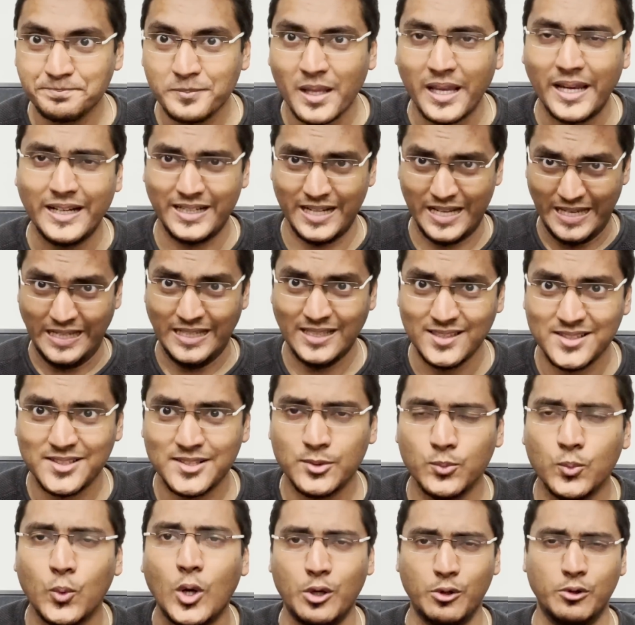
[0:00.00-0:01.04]
It is
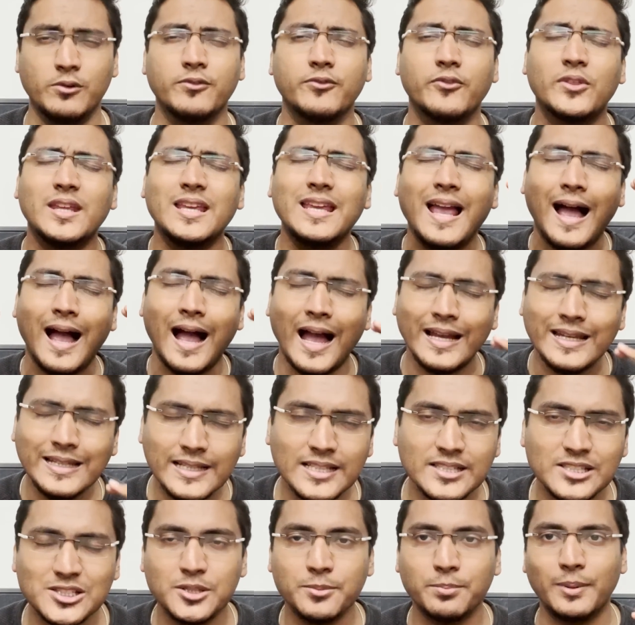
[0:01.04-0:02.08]
one of the
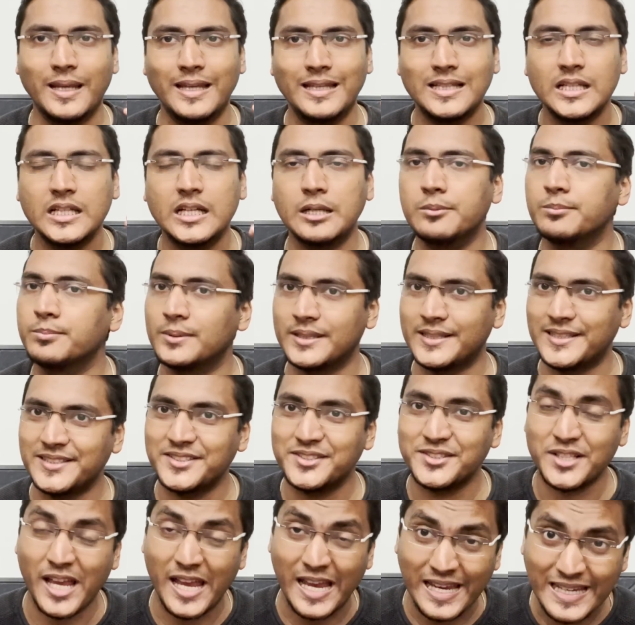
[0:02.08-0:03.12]
highest paying
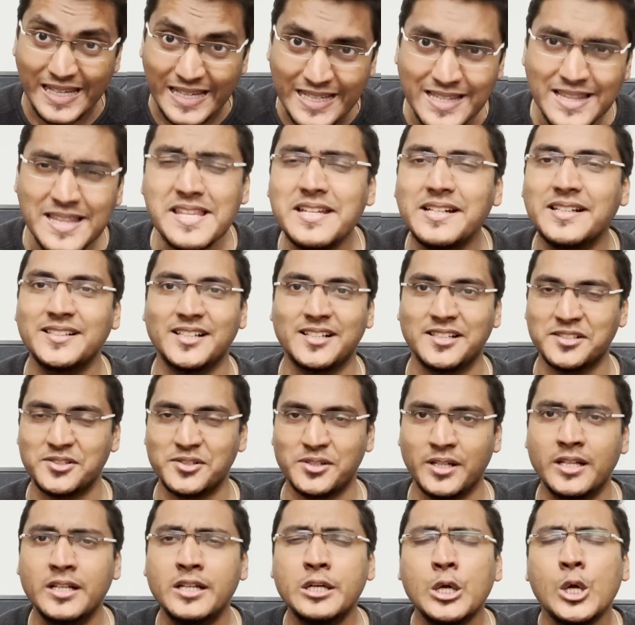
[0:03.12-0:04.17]
companies in the
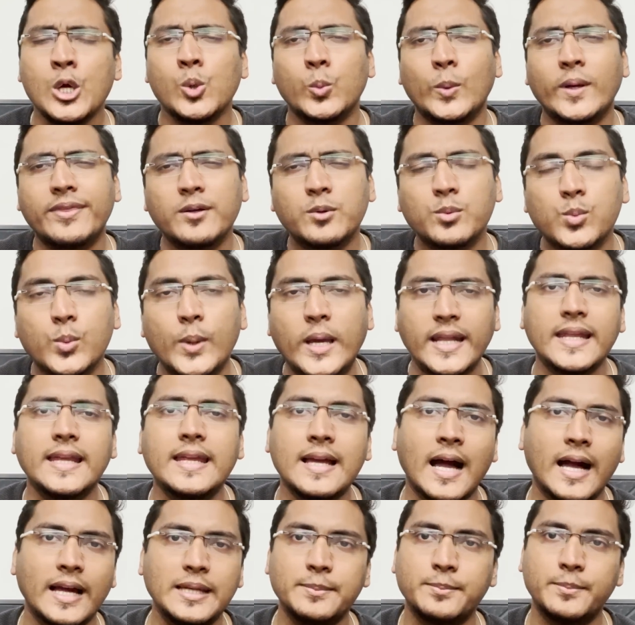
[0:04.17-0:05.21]
industry with a very
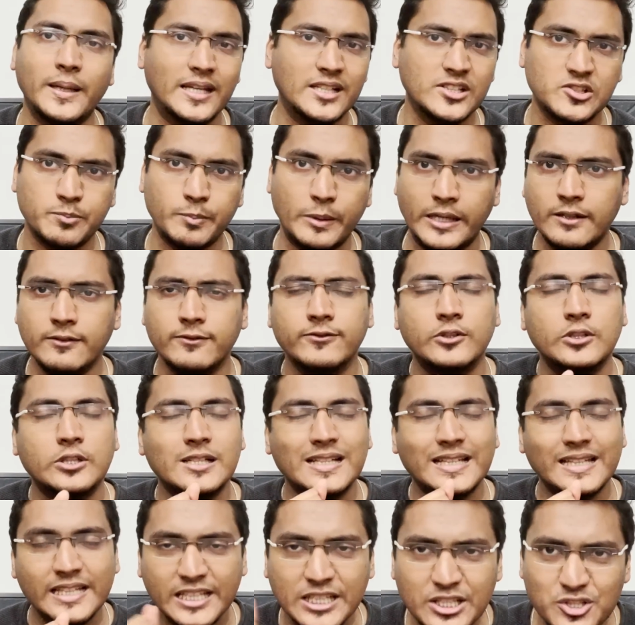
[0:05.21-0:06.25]
high base pay for
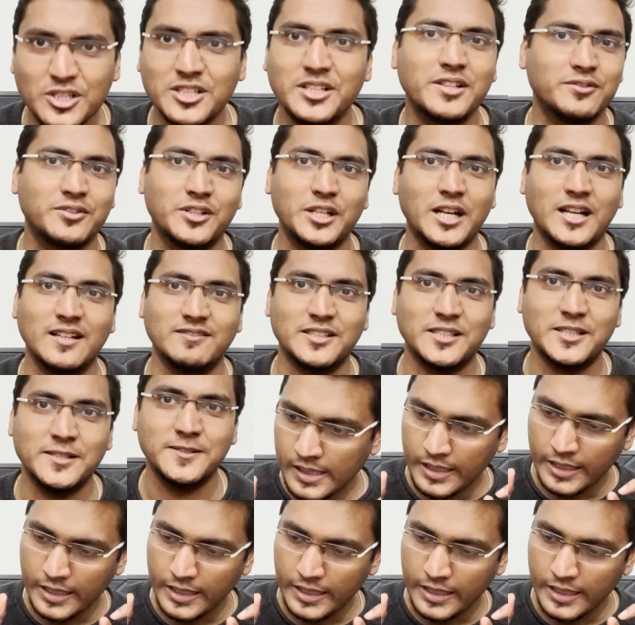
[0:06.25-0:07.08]
each and every level.